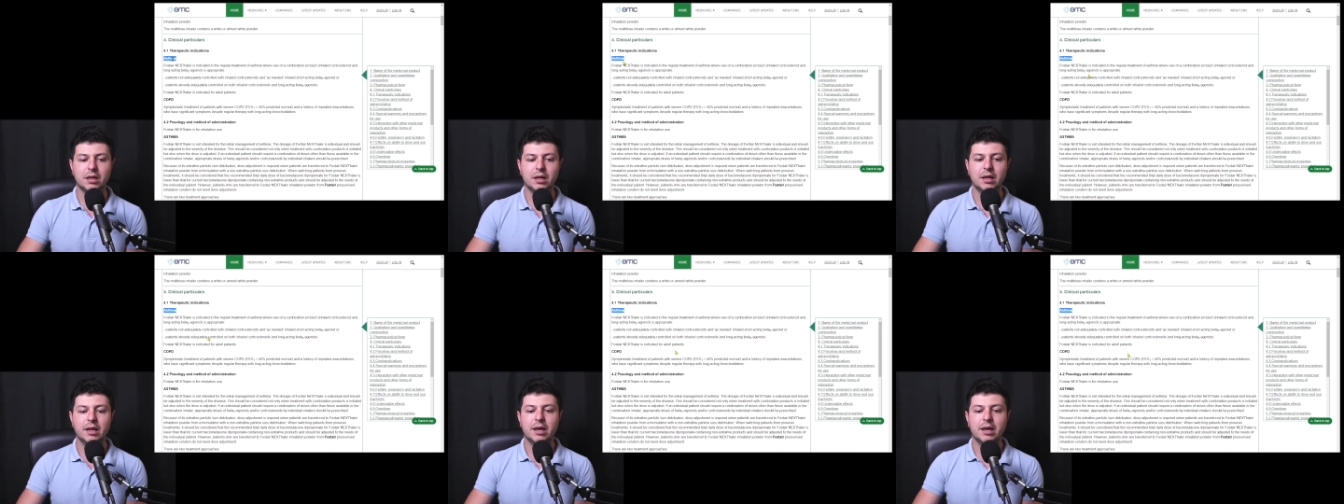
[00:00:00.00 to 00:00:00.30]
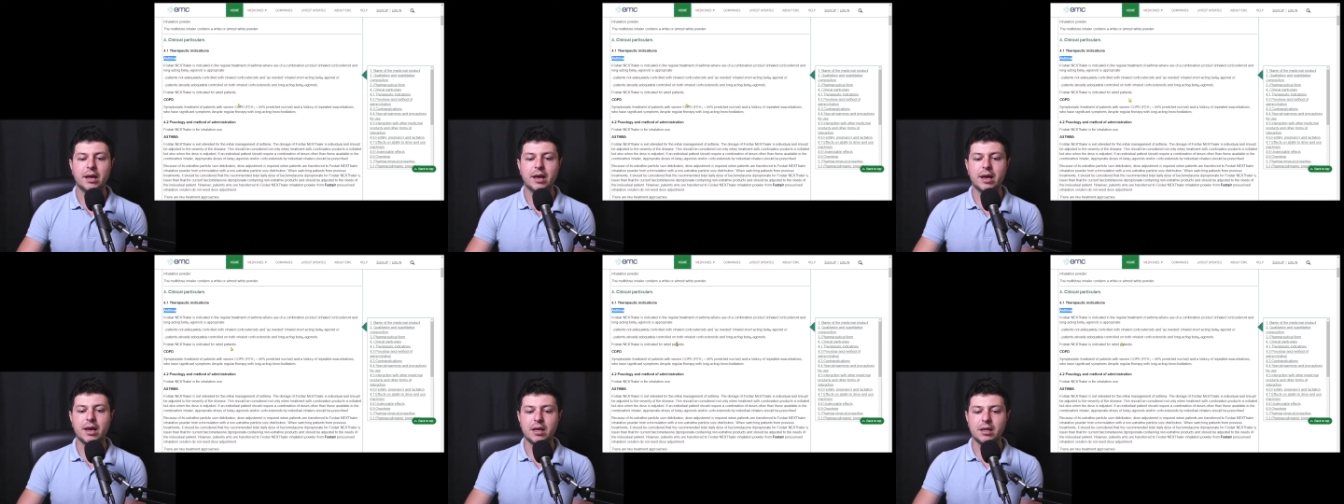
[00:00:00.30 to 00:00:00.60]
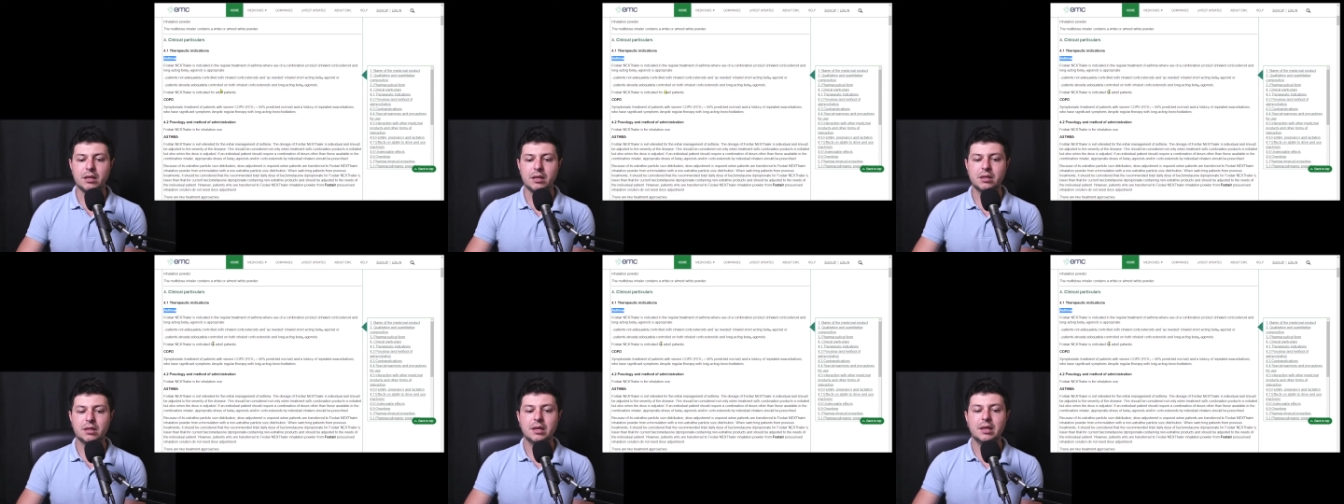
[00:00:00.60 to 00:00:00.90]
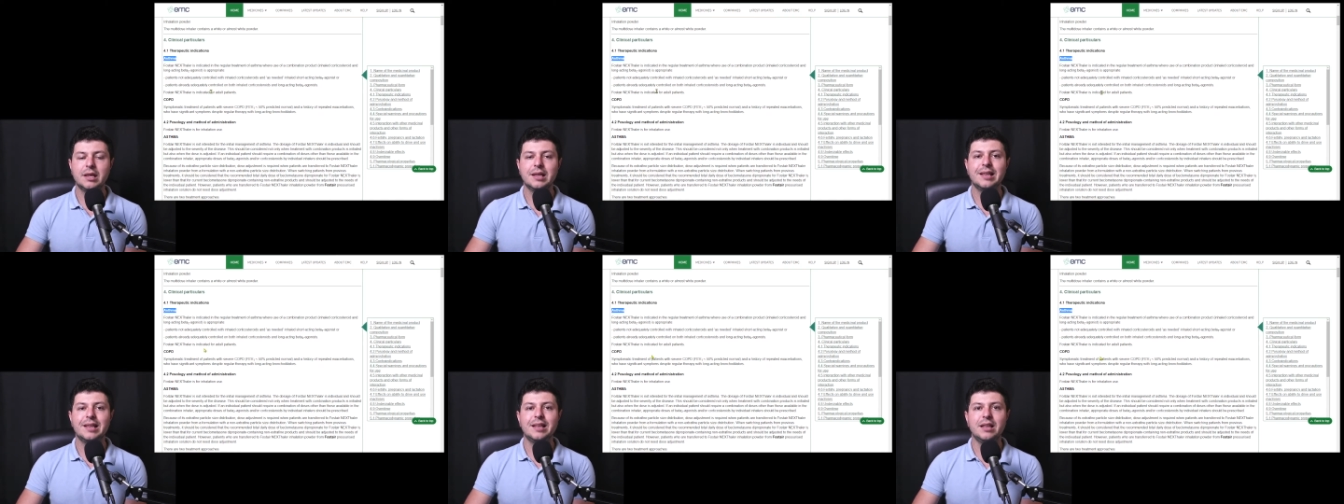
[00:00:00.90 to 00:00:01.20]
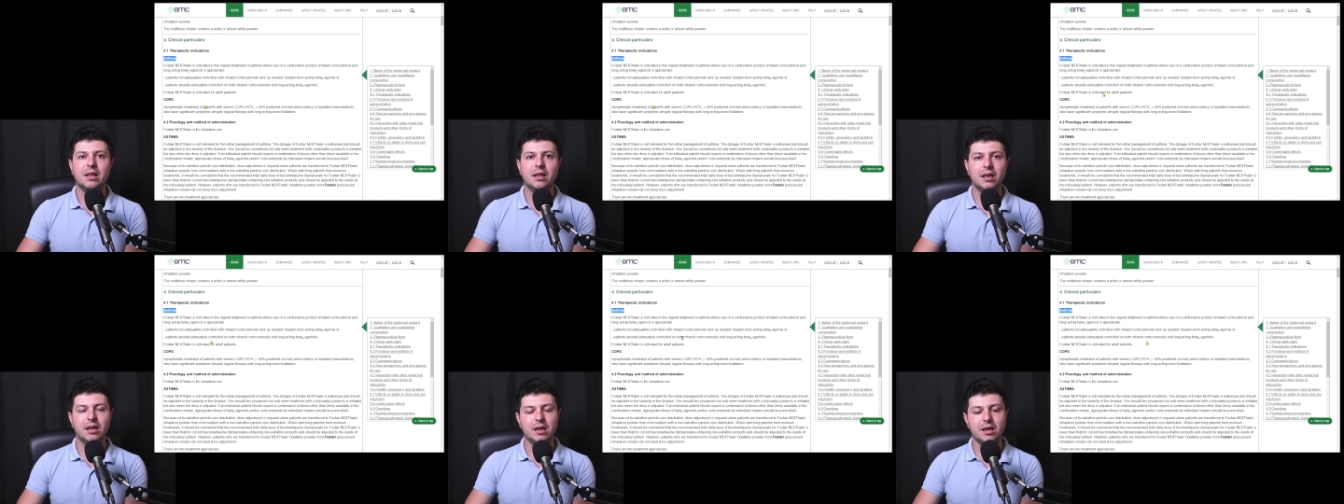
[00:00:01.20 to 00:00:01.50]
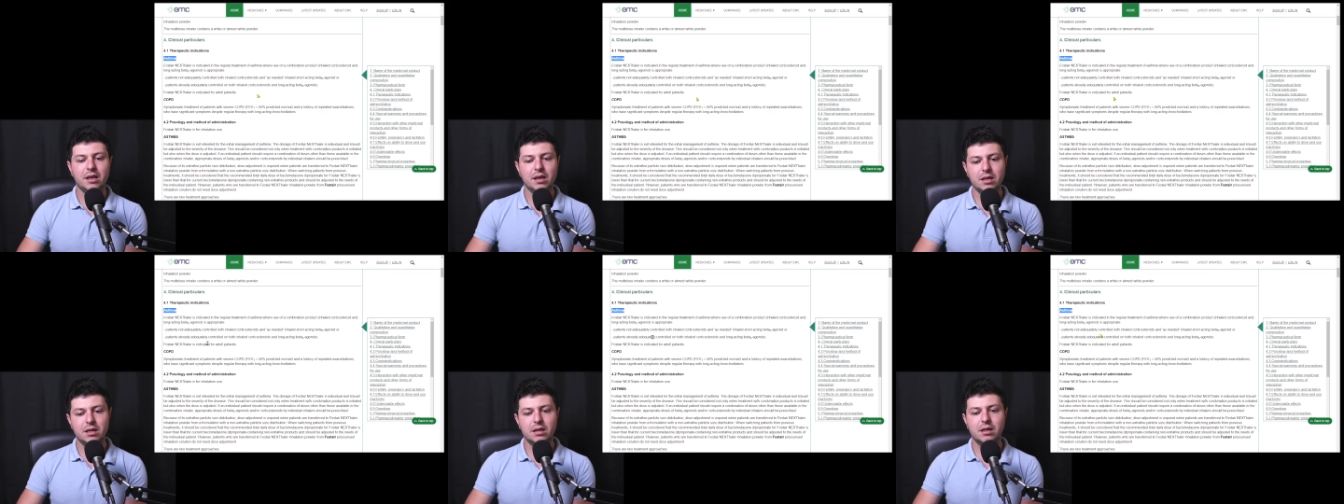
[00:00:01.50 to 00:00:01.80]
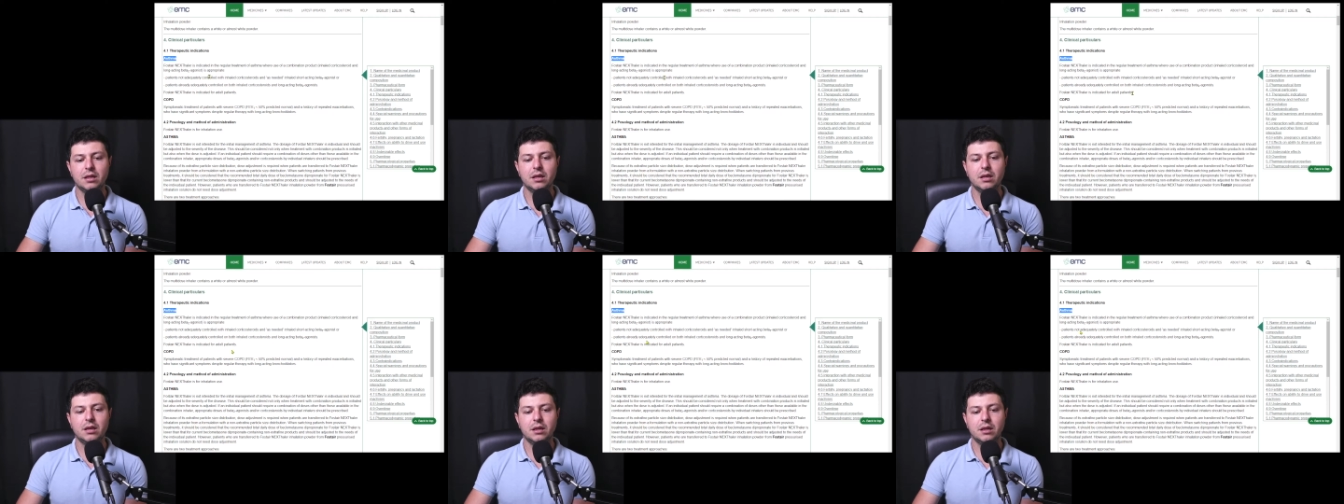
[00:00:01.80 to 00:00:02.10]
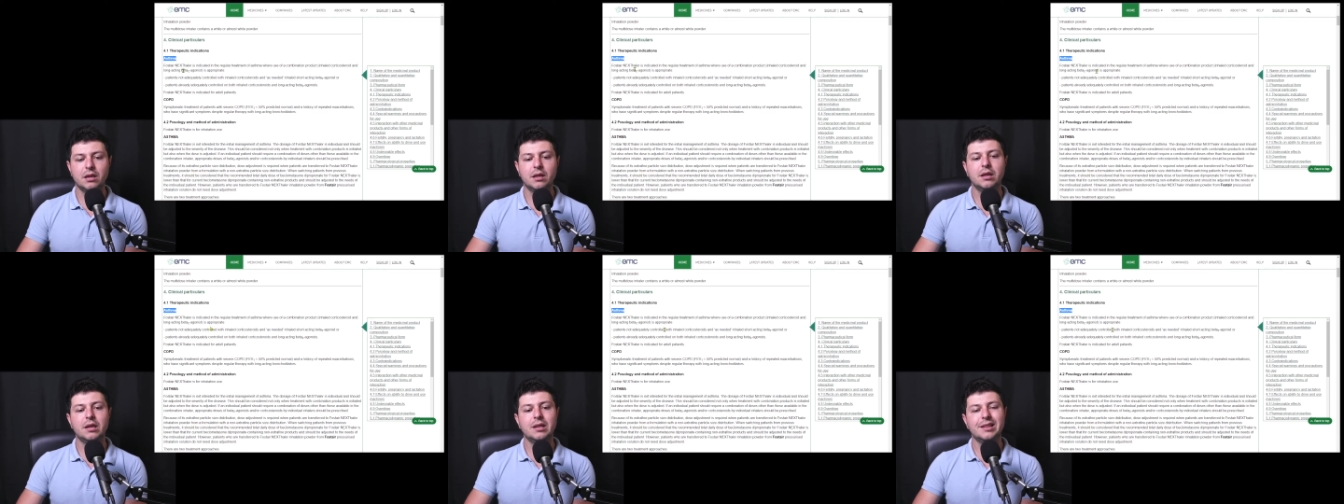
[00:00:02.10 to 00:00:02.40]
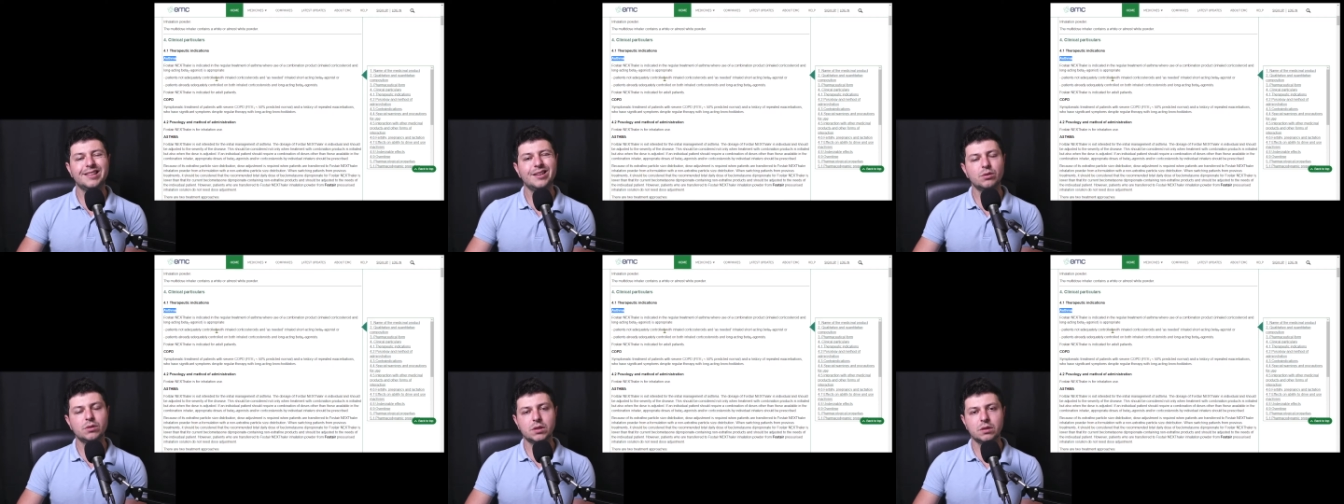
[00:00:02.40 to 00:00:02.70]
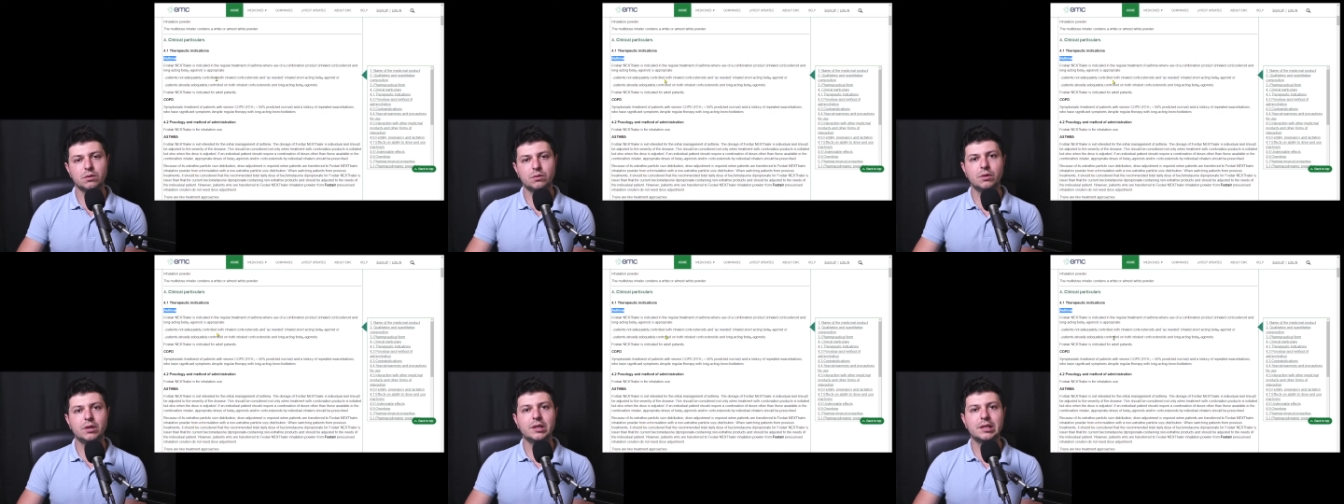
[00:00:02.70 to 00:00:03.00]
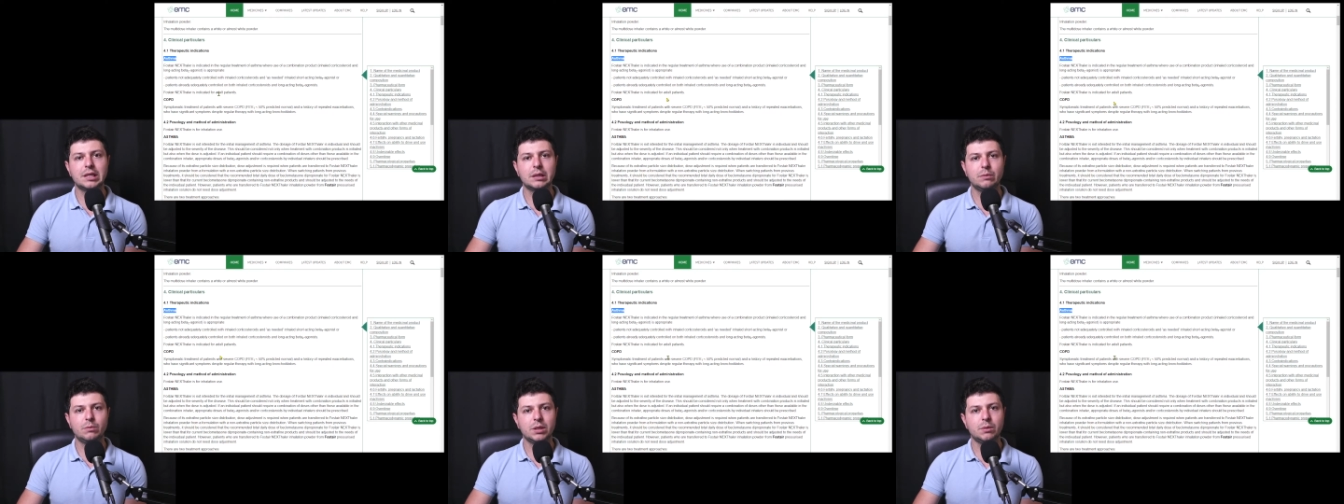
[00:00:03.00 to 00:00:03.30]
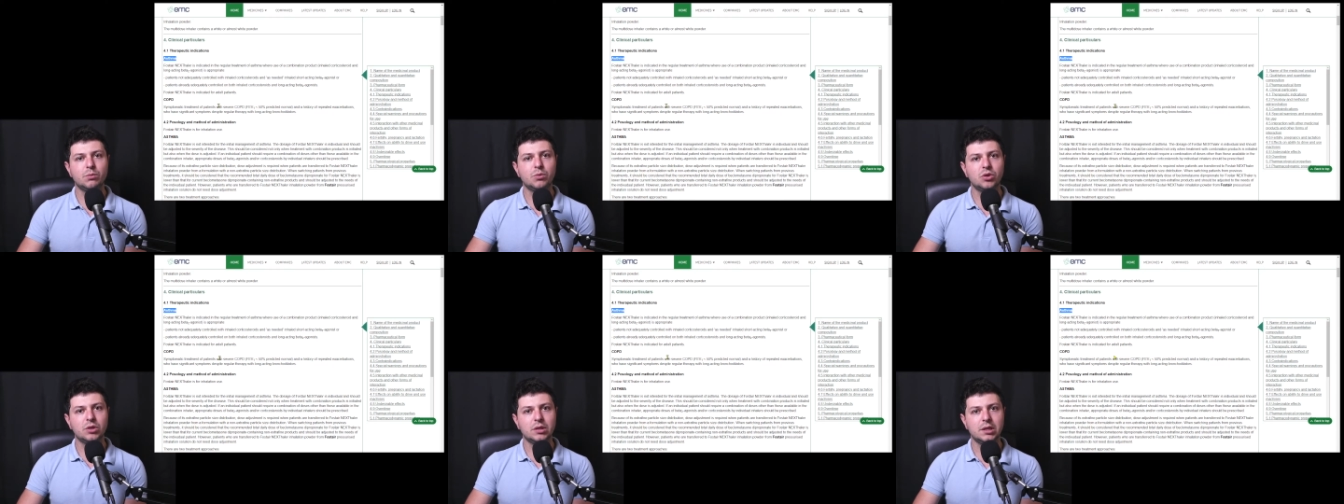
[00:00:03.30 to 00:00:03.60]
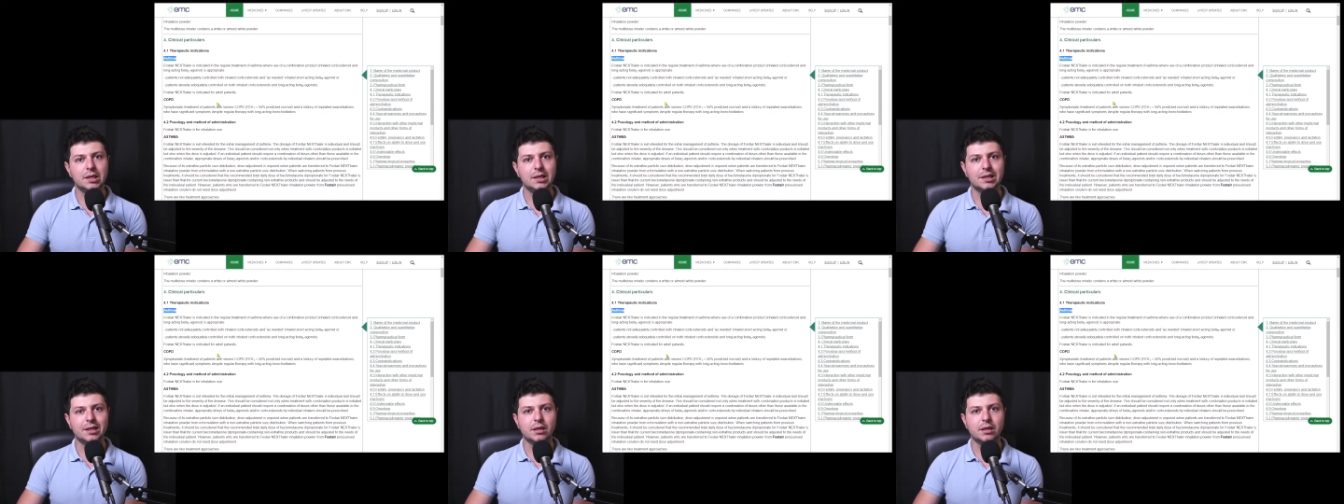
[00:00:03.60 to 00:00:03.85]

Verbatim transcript: And in it goes into a little bit more detail.